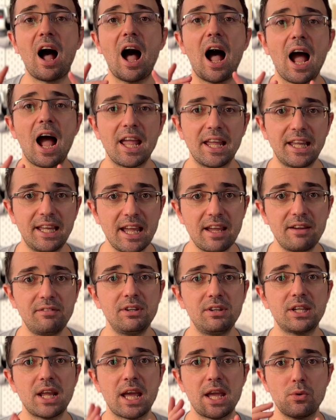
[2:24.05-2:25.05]
I gave
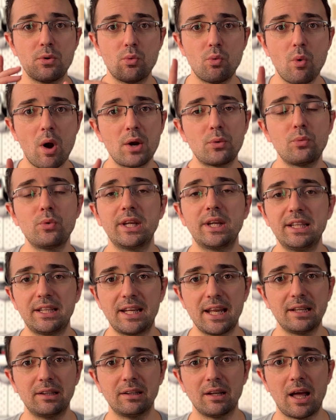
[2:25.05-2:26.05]
it a 1-week
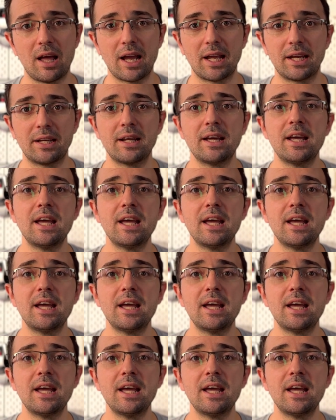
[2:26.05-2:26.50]
deadline